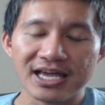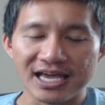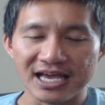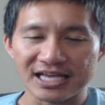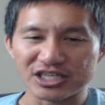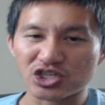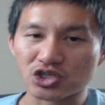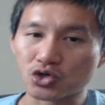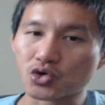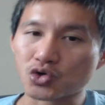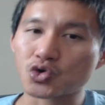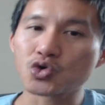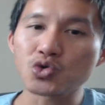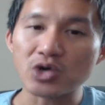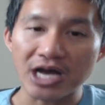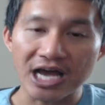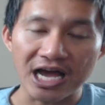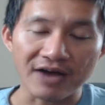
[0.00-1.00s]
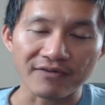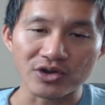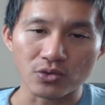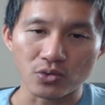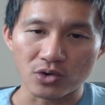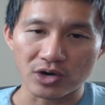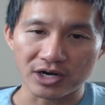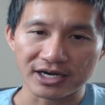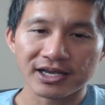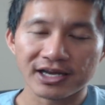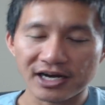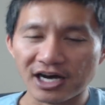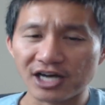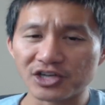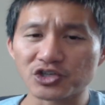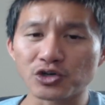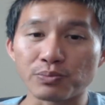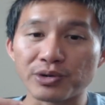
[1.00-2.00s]
and screw everyone and
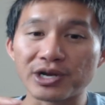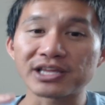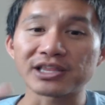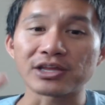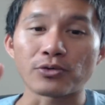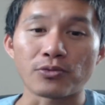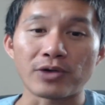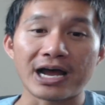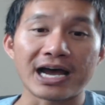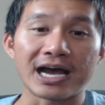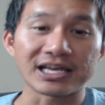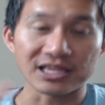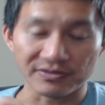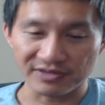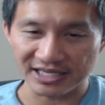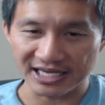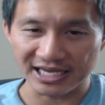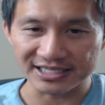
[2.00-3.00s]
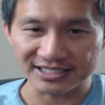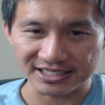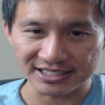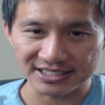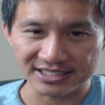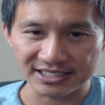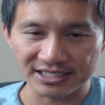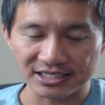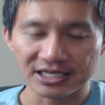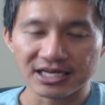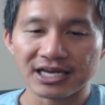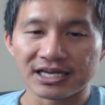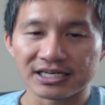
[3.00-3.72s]
also bring the wrath of the SEC